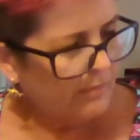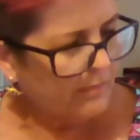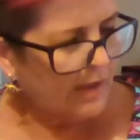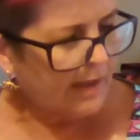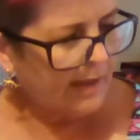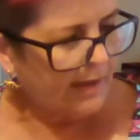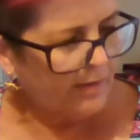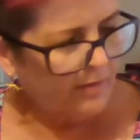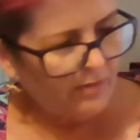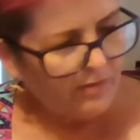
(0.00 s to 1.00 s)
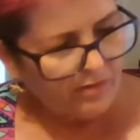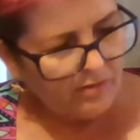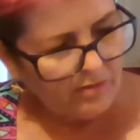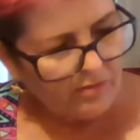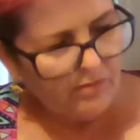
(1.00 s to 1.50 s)
and
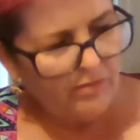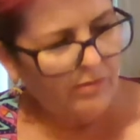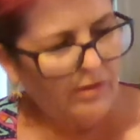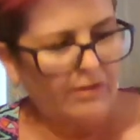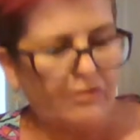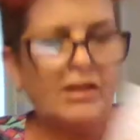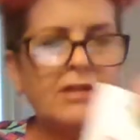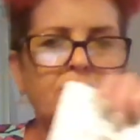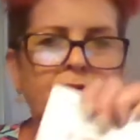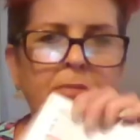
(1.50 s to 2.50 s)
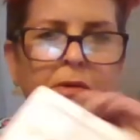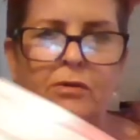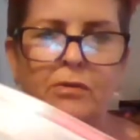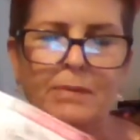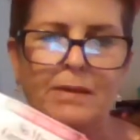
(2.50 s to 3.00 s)
it tells you
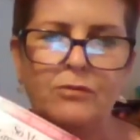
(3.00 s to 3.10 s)
more about